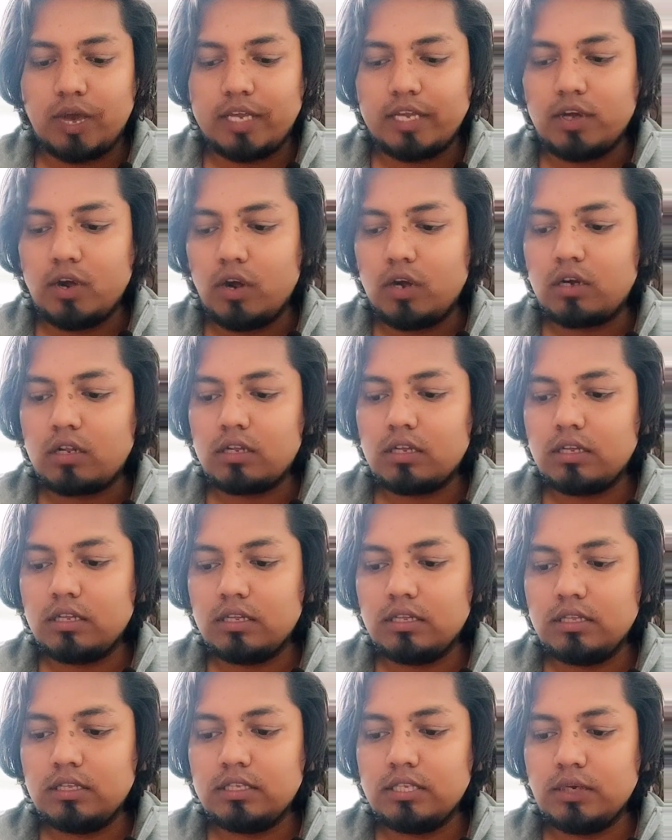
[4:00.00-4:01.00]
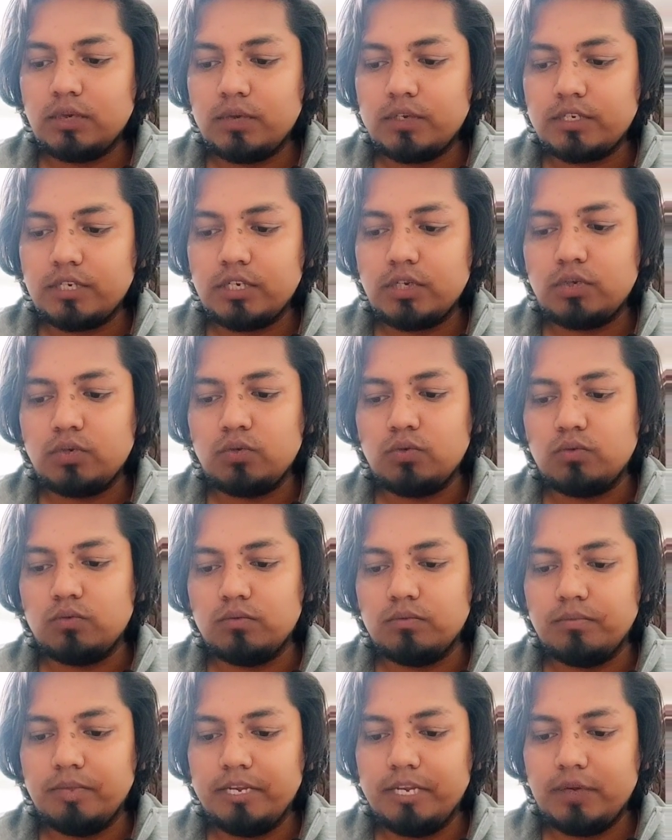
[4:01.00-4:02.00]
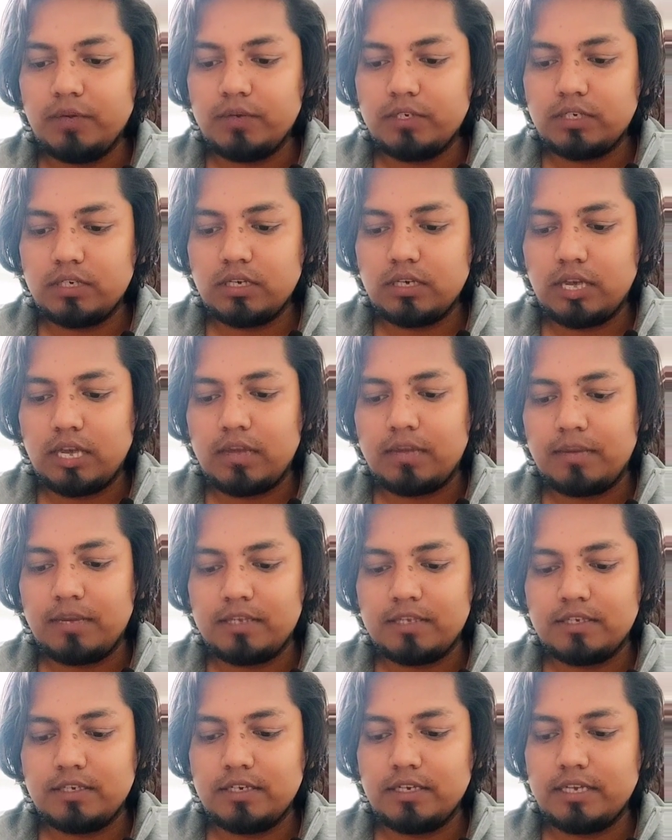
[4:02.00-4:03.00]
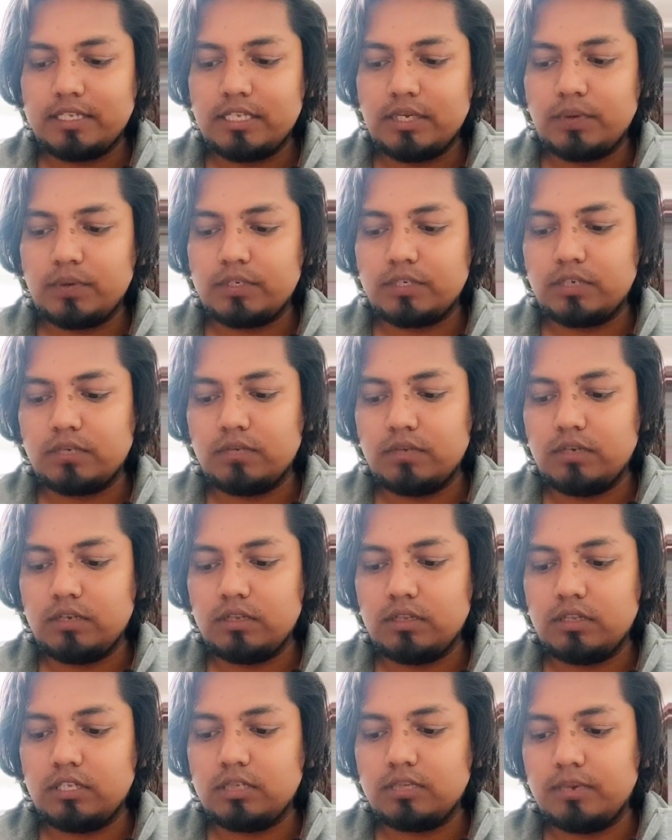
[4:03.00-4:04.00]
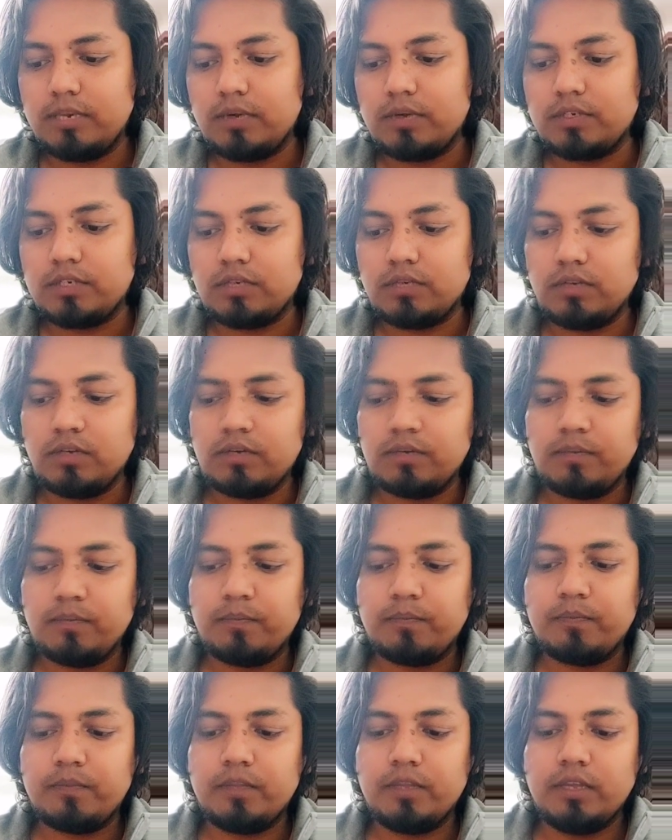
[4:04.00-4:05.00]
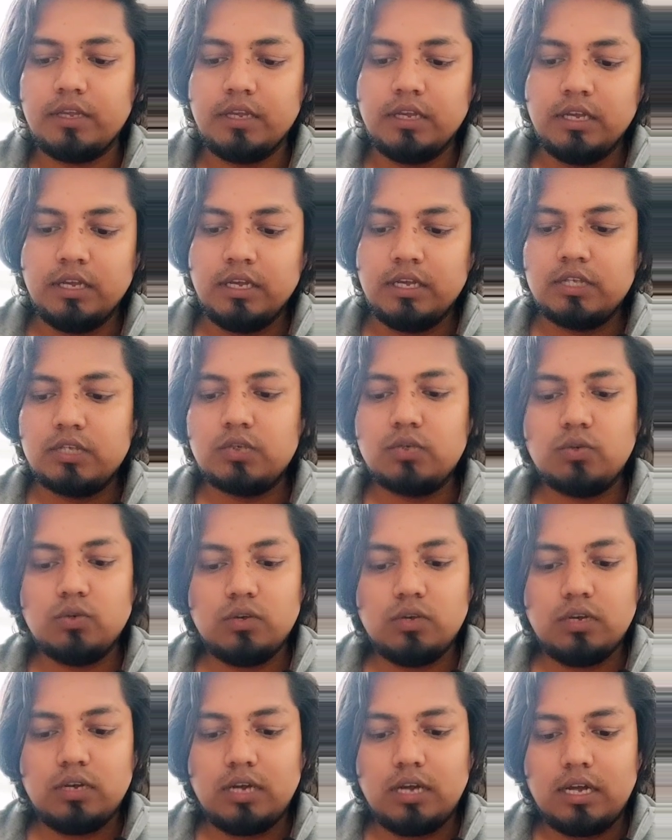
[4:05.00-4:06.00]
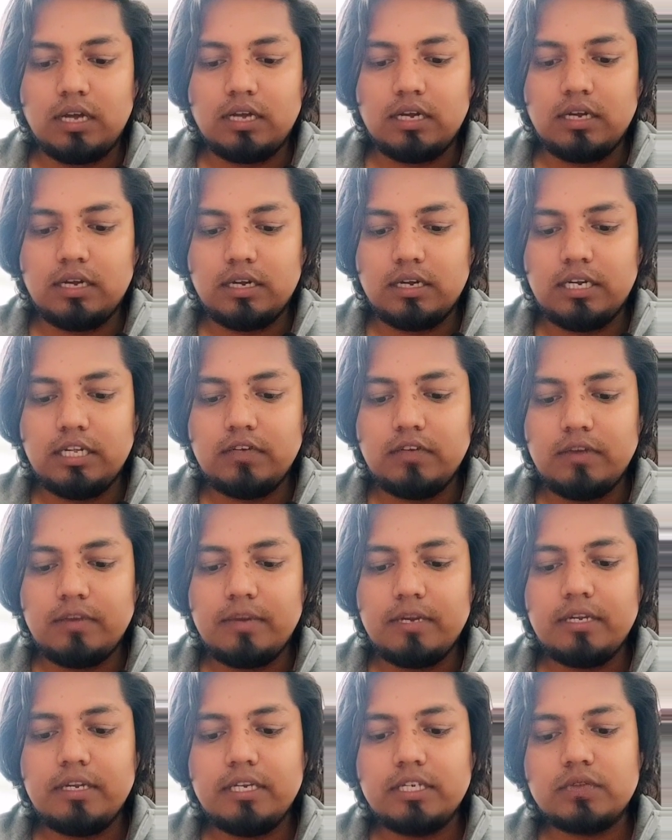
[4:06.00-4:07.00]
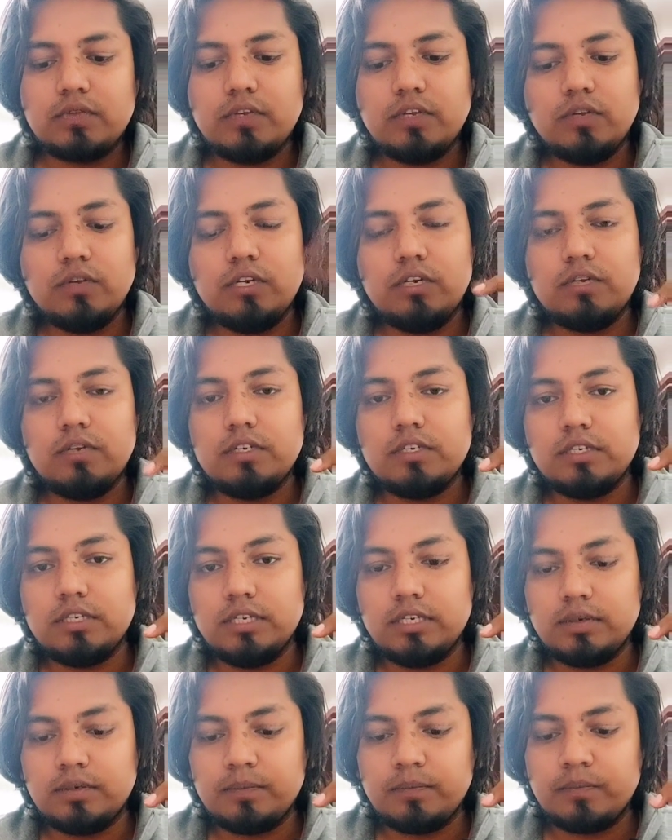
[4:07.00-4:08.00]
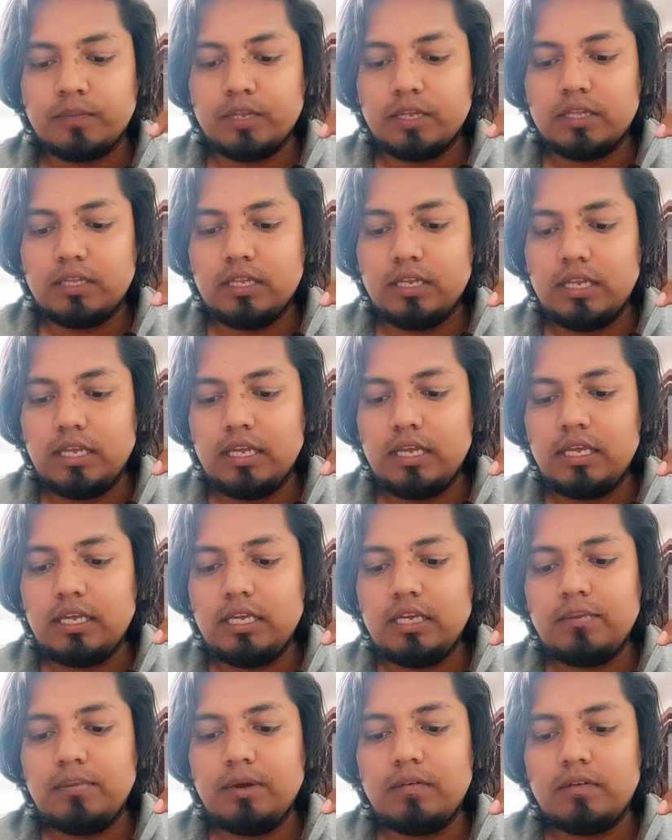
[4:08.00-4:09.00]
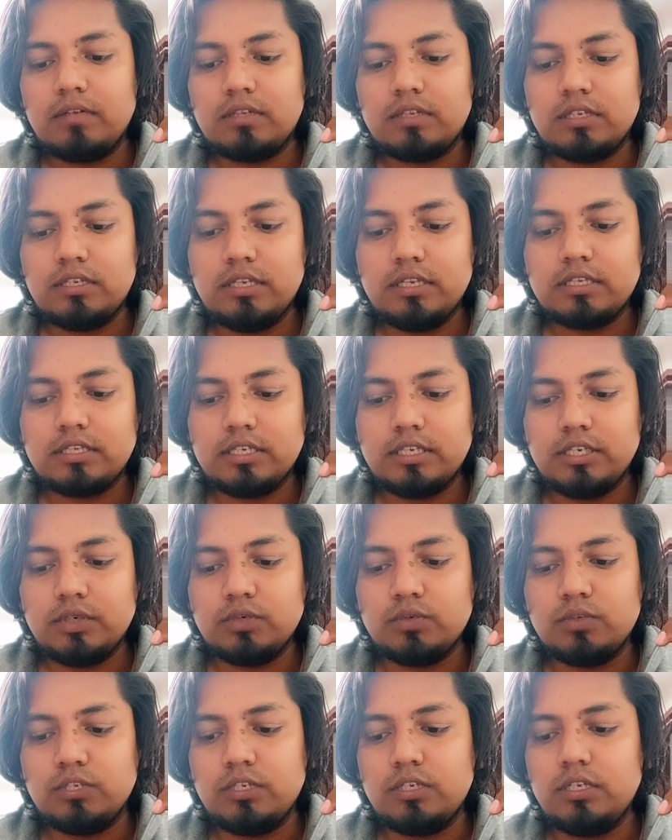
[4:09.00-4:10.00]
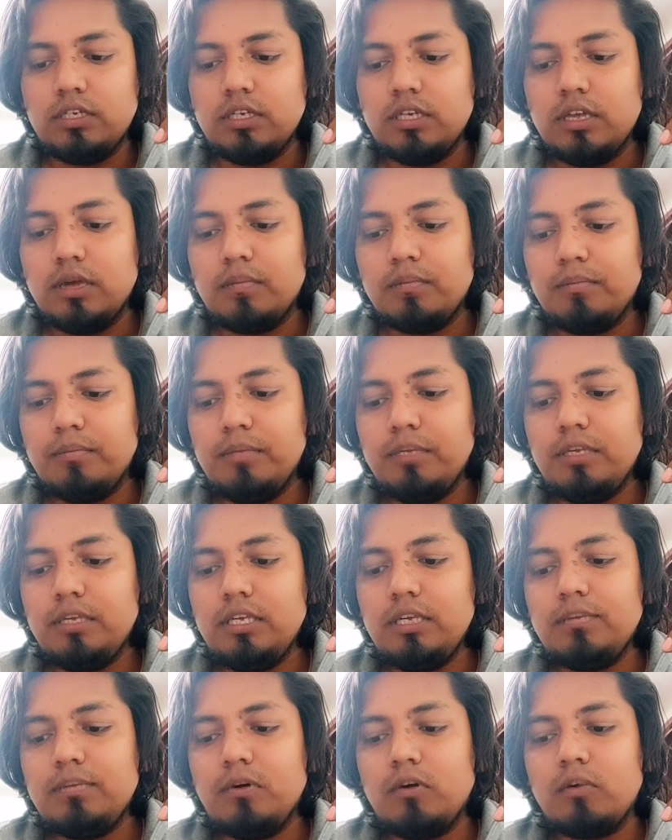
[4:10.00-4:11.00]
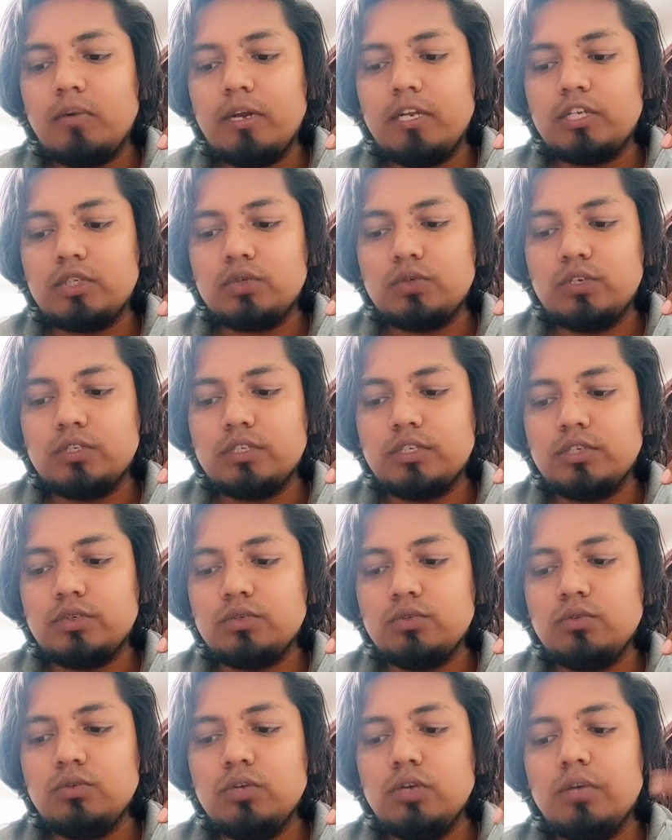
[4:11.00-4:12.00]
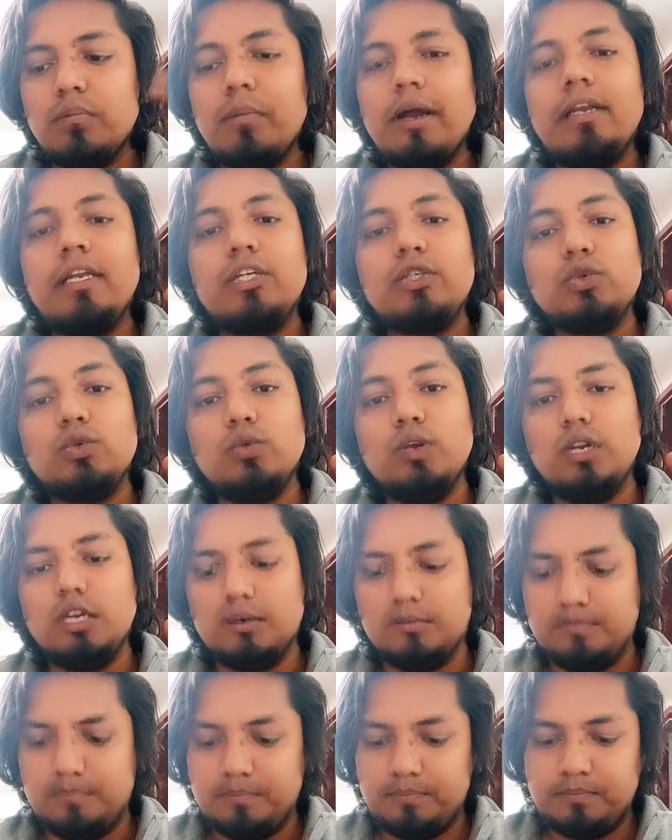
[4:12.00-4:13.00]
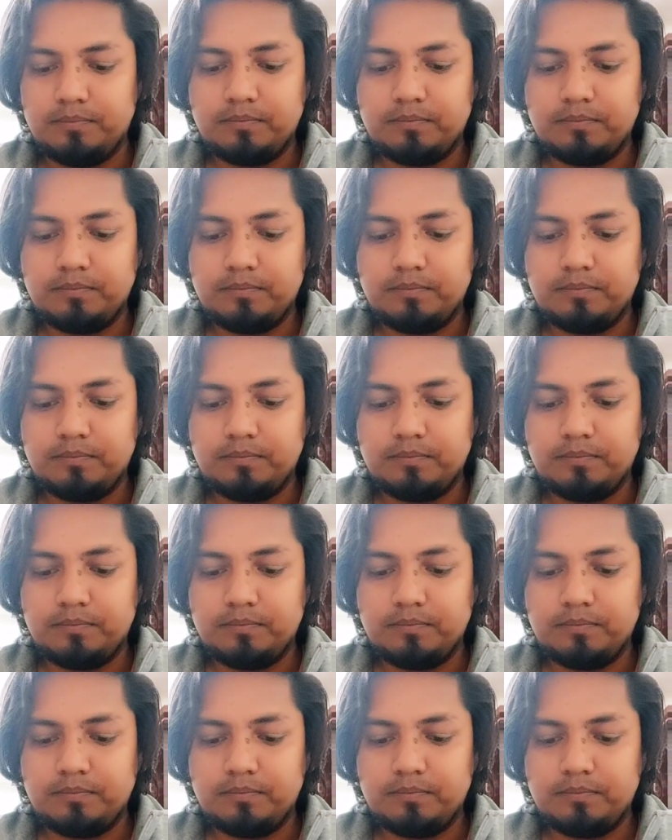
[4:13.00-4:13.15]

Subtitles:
I got this equation two. Main equation I am considering as equation one. This is my equation one. So dy by dx, when you will differentiate, then a e power 3x into 3, b e power minus 2x into minus 2 will come.